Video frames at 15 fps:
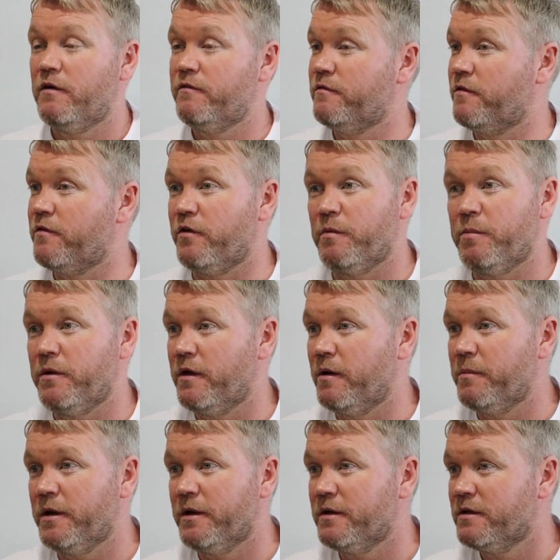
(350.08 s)
I haven't thought about
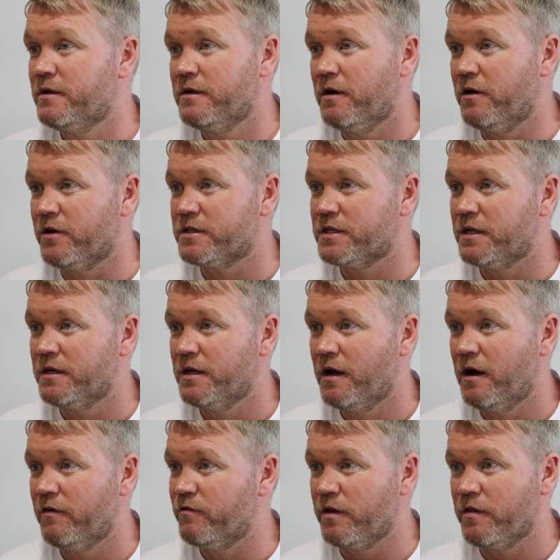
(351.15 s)
that, mate. Honestly,
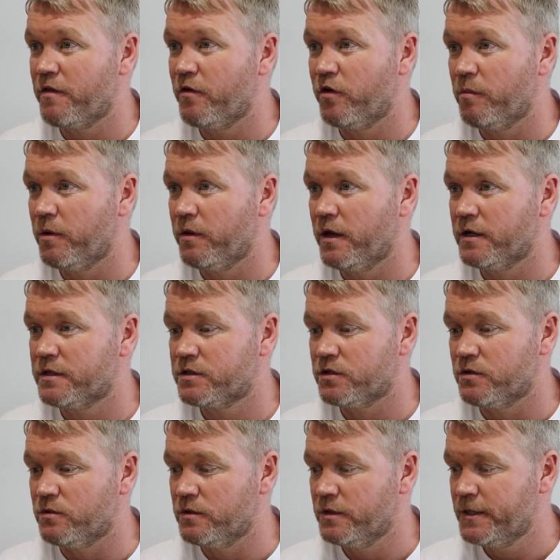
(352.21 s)
I haven't even thought about that.
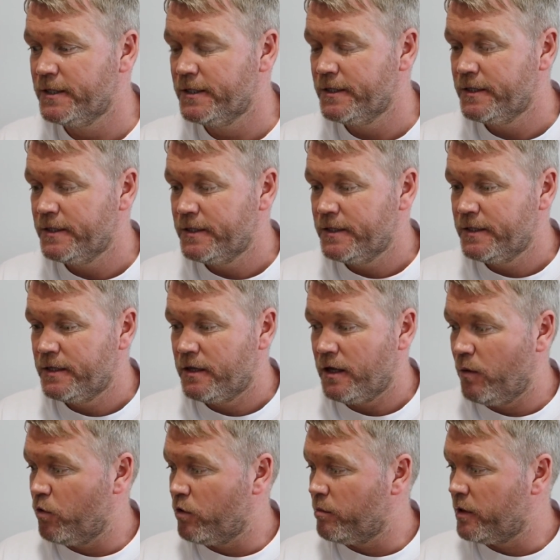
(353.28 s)
So
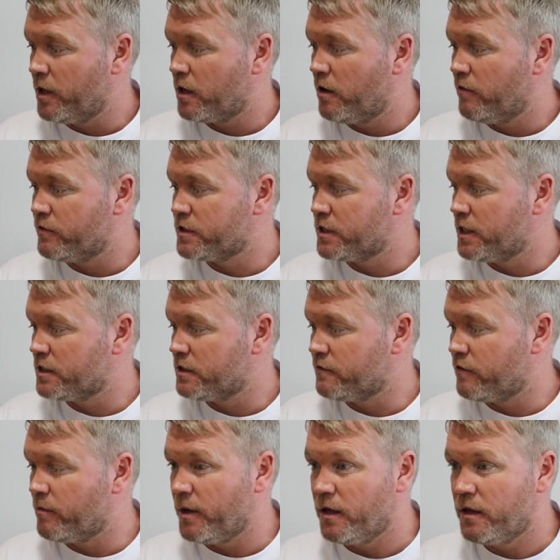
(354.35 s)
that wouldn't be a conversation
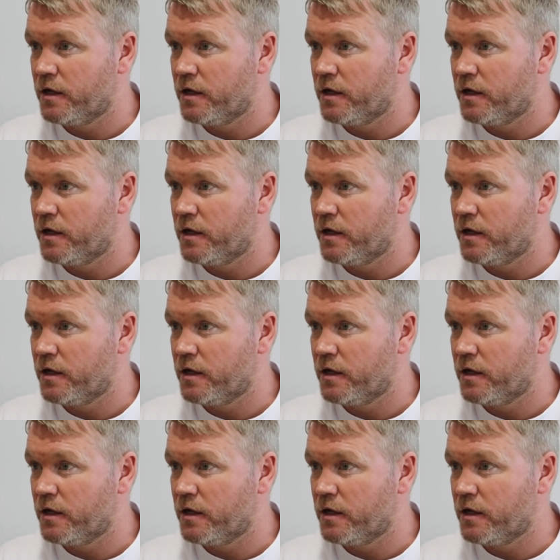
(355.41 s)
for me.